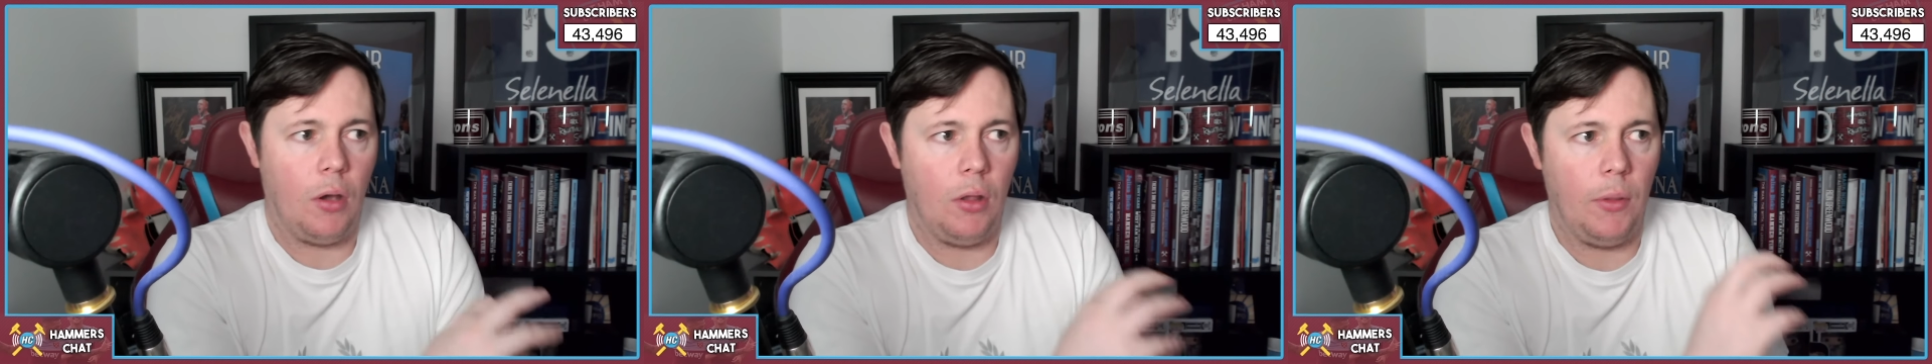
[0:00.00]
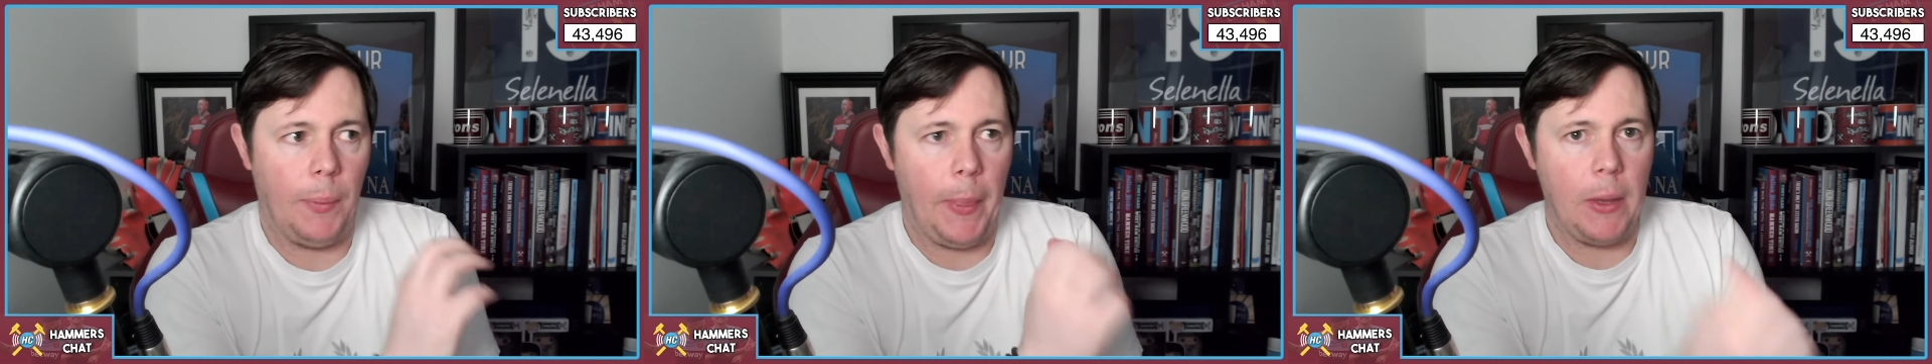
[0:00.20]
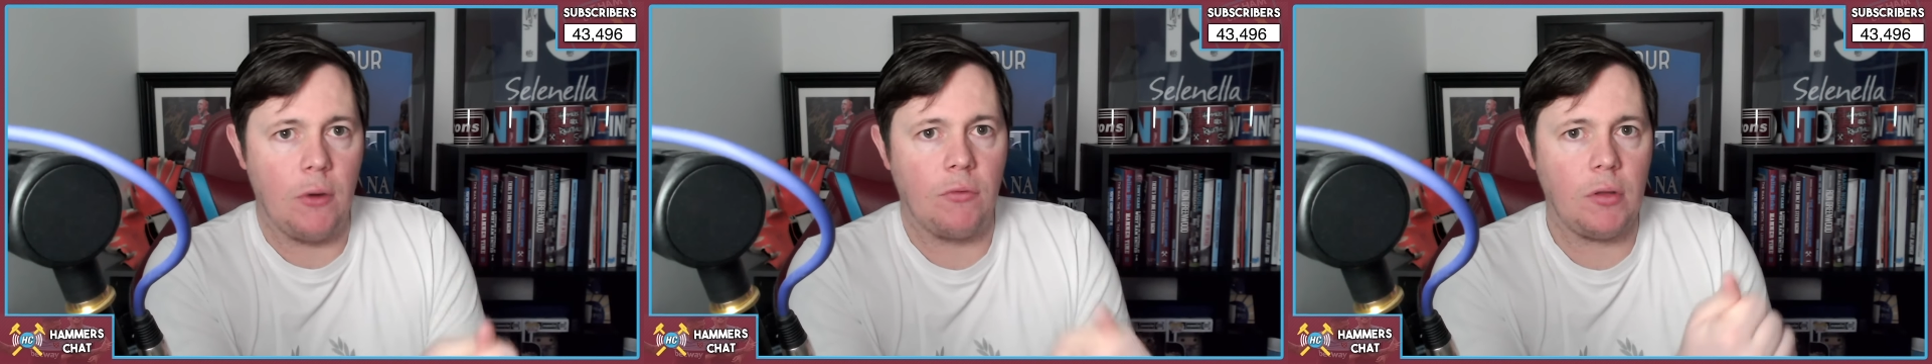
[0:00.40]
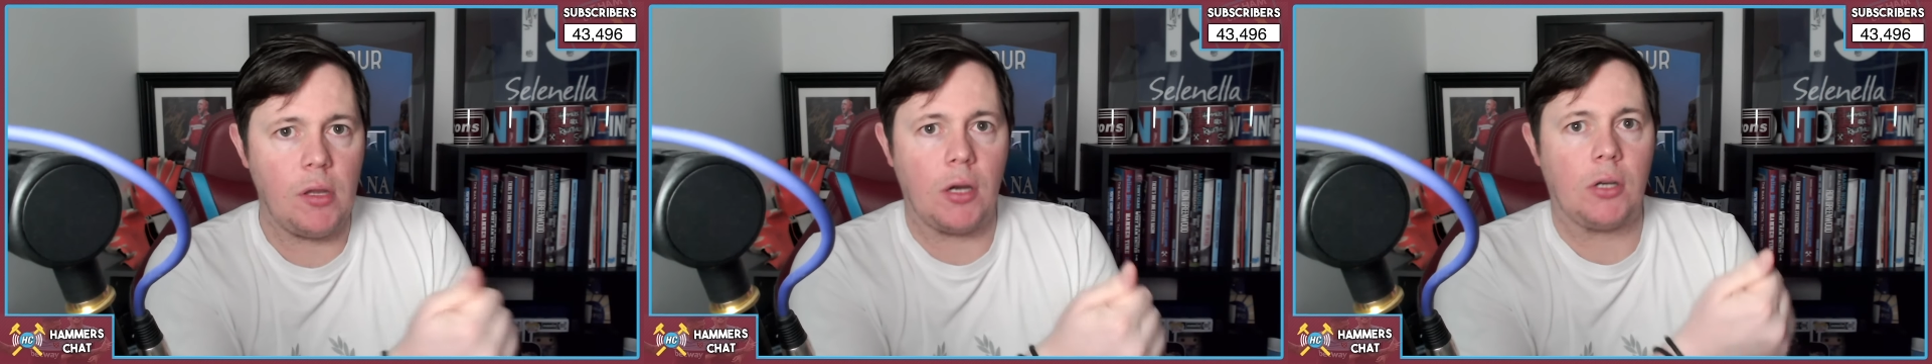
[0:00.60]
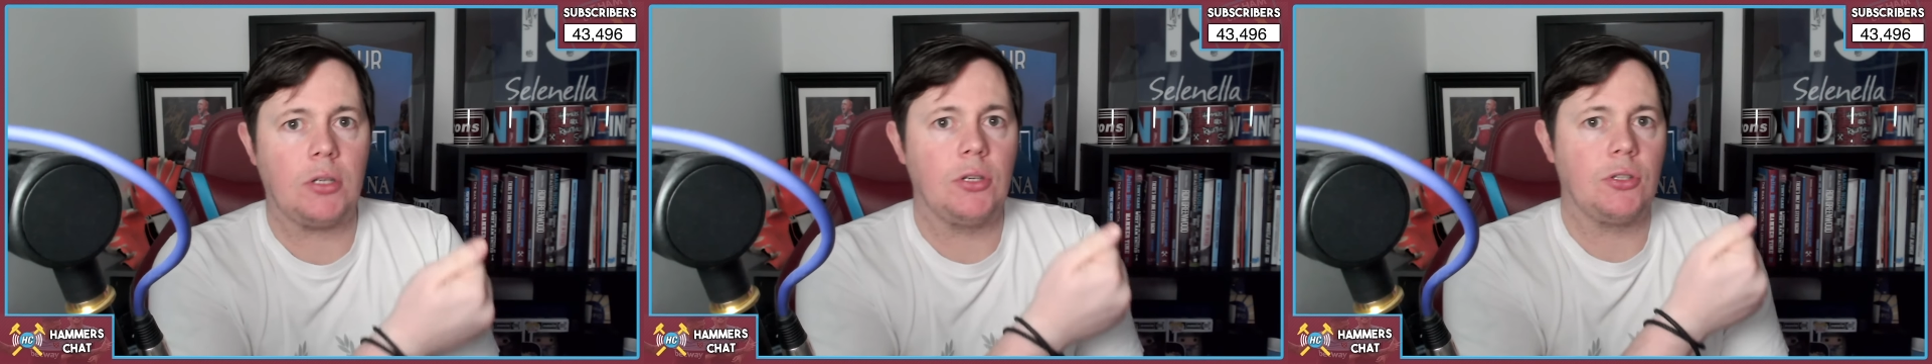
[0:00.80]
They're
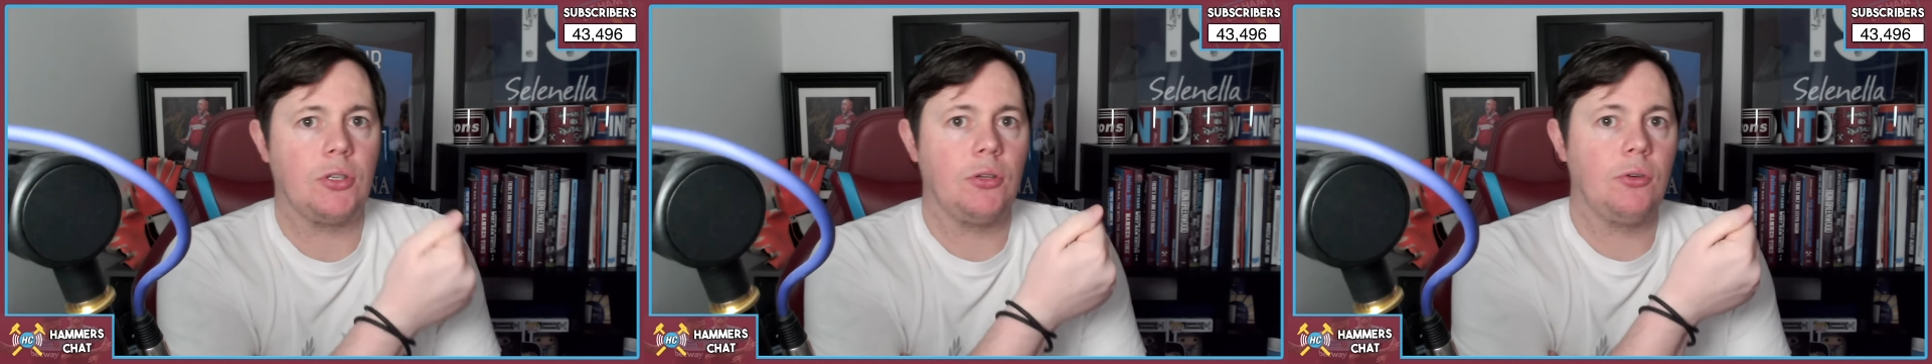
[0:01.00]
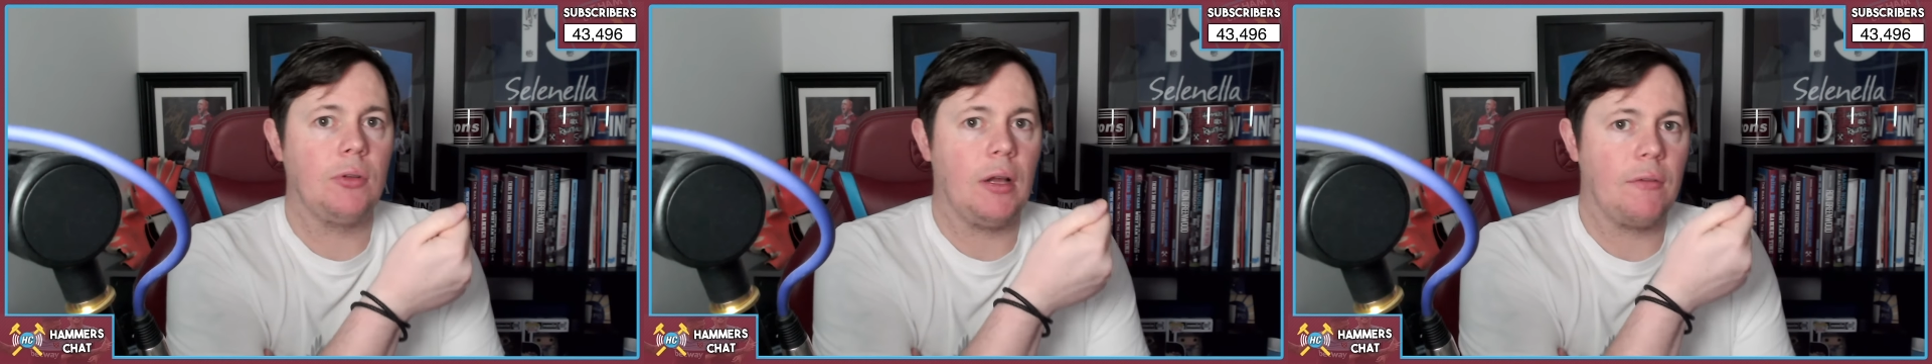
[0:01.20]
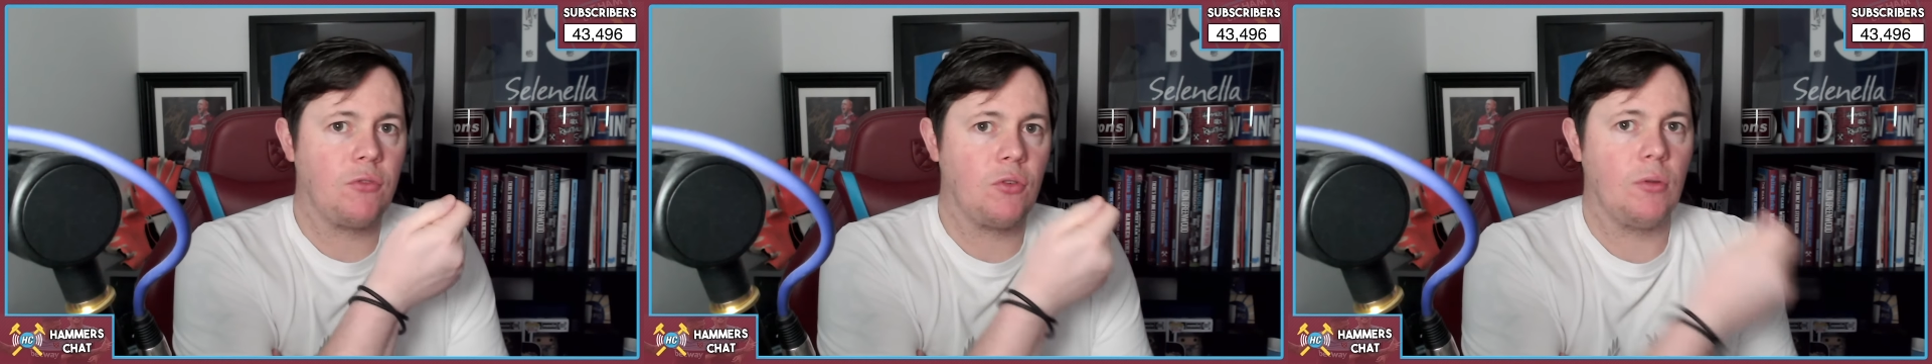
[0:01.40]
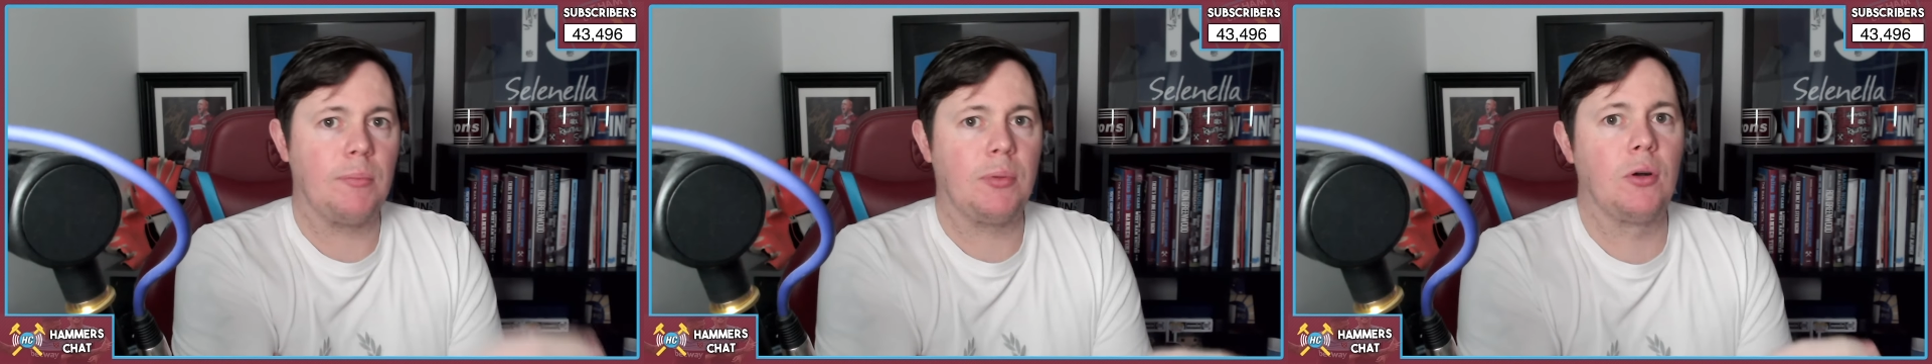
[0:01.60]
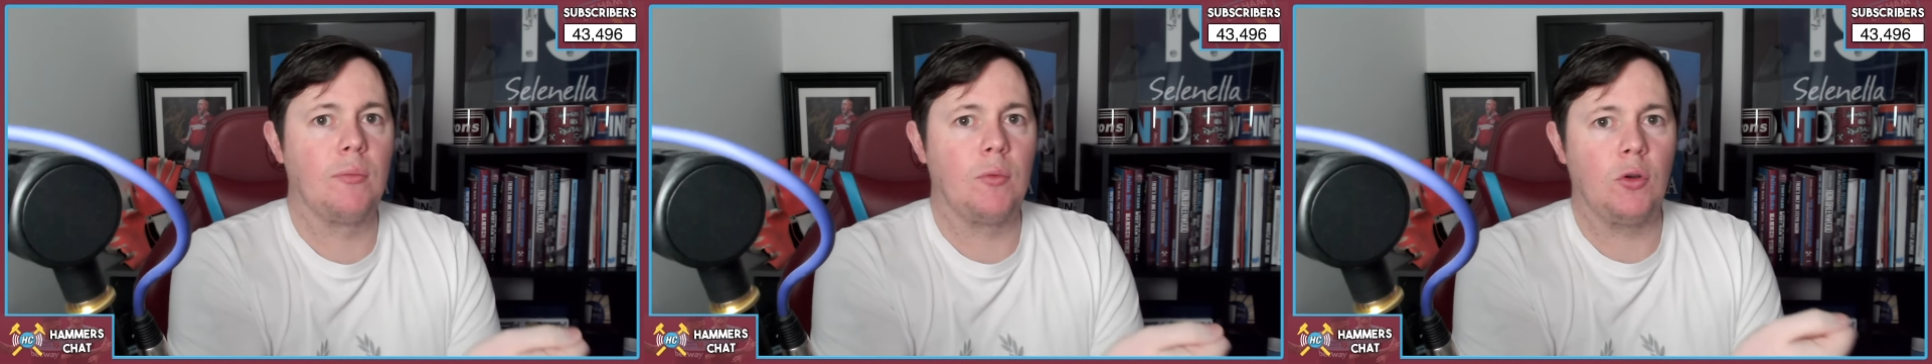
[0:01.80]
reluctant to do that for
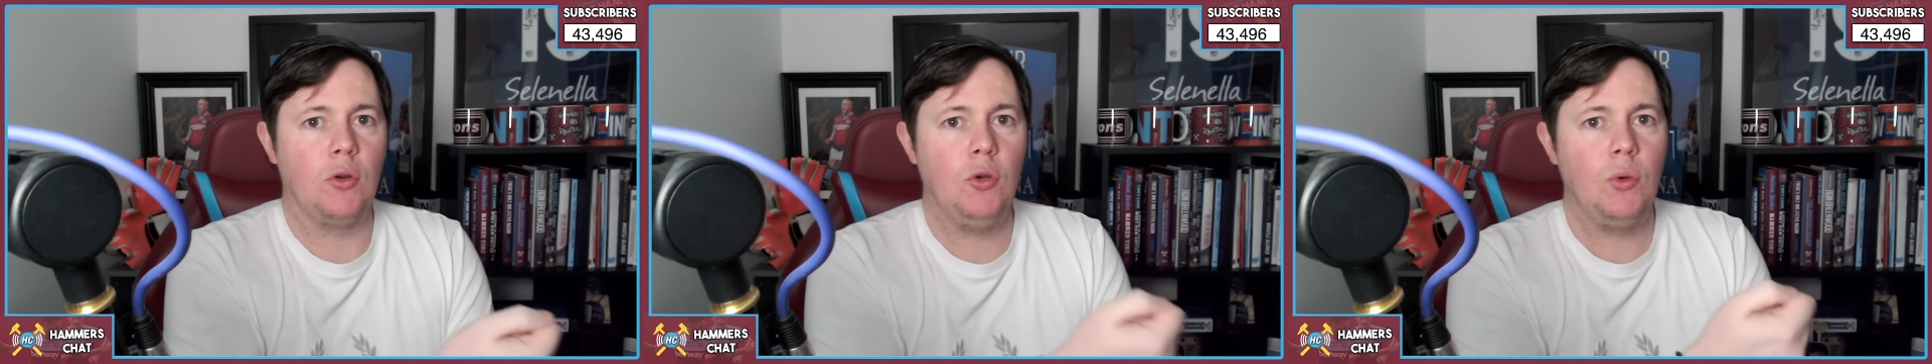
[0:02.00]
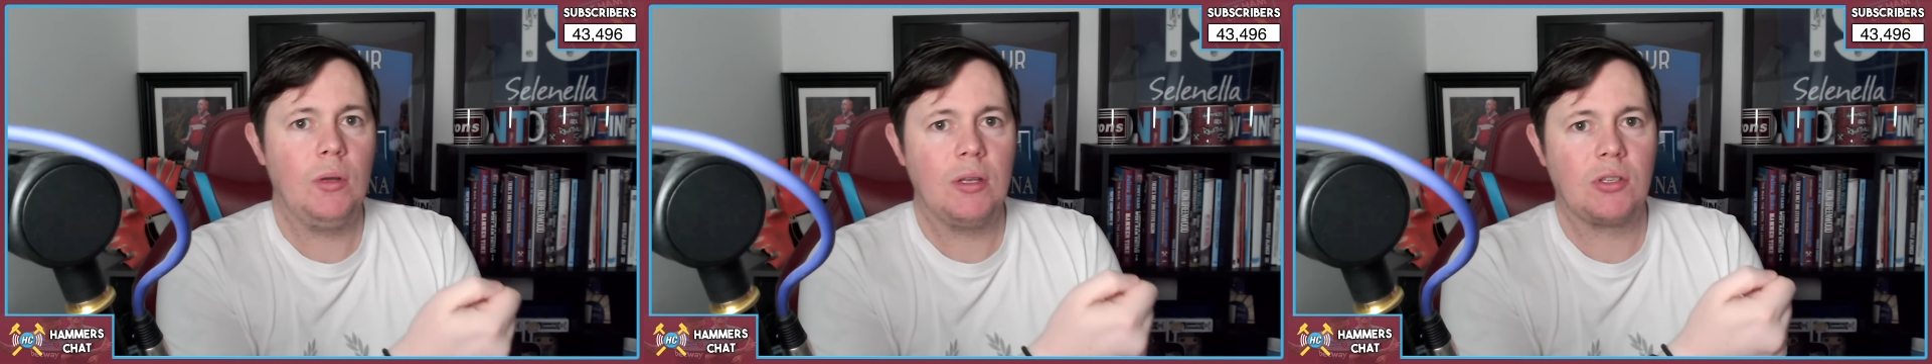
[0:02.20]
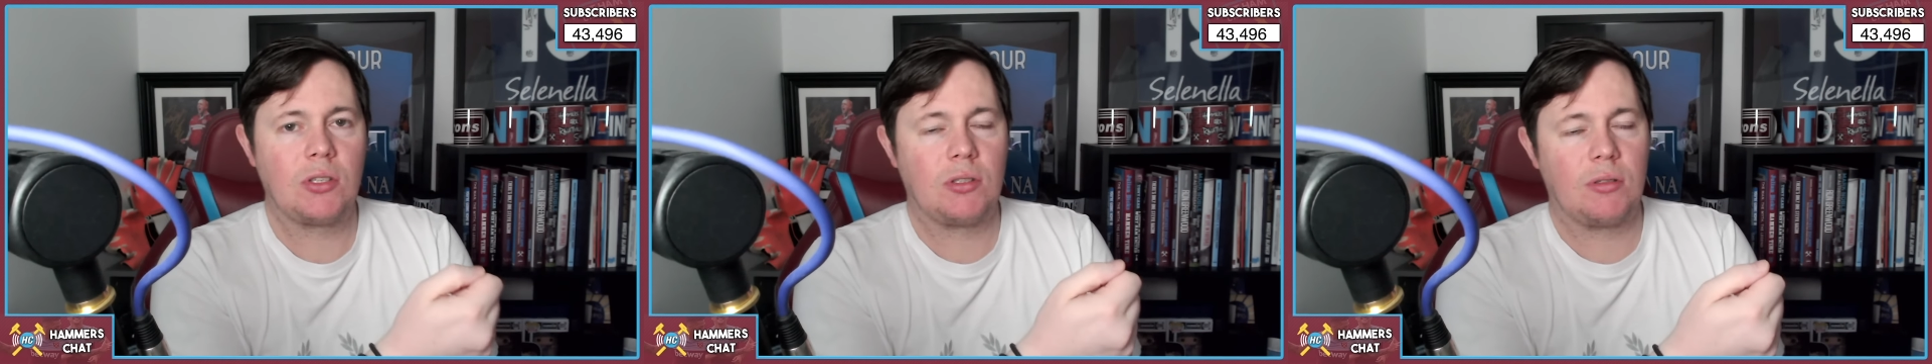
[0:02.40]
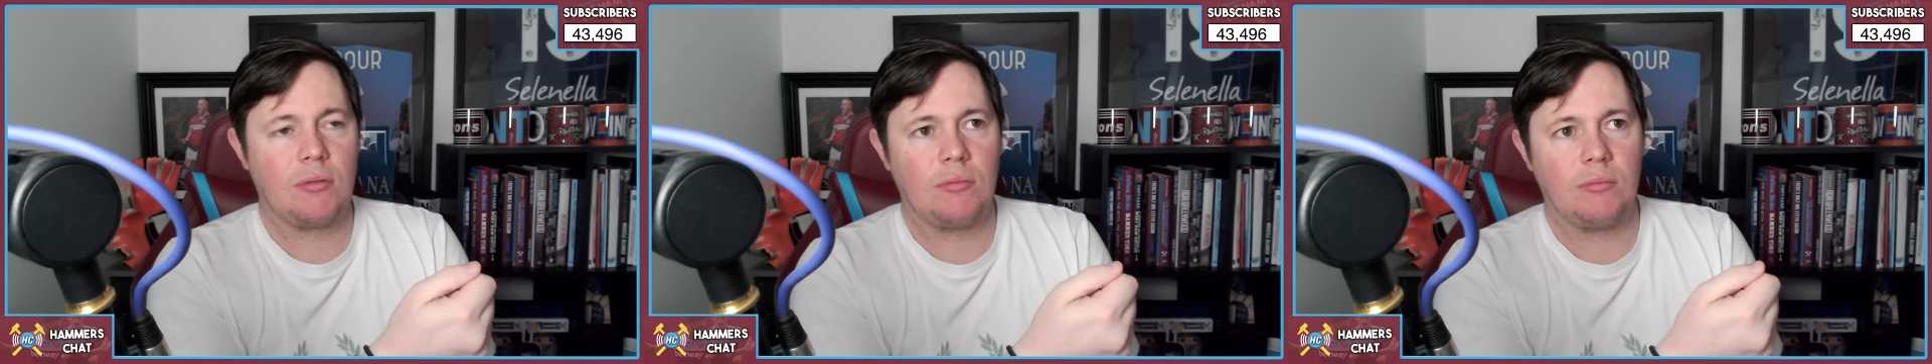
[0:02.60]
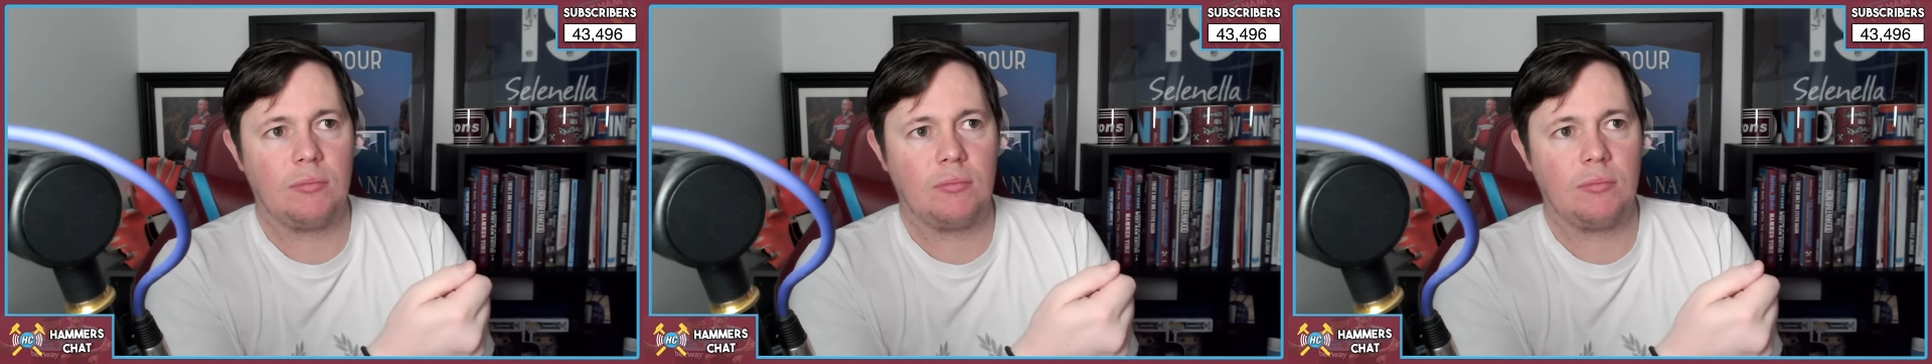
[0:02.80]
Mbeumo, who is